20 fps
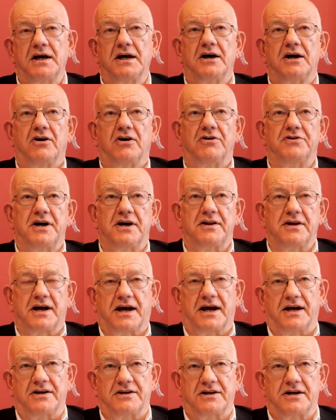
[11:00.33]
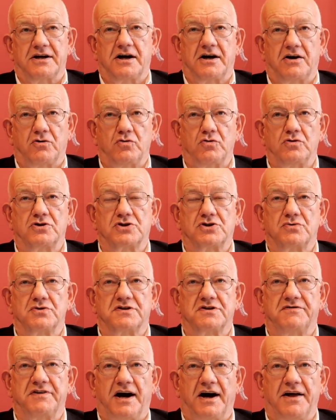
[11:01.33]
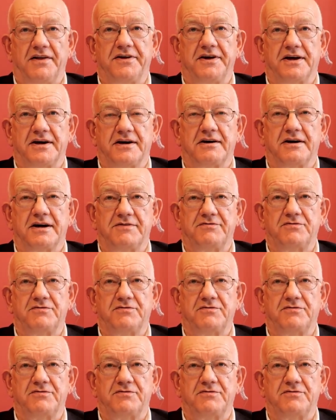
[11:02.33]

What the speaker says: On the other hand, there are all sorts of other, if you